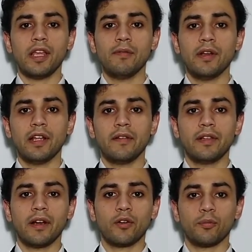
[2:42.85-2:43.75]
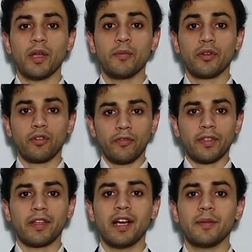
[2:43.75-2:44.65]
even if they are not members of
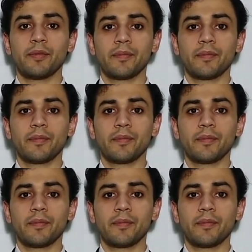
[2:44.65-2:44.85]
Skype.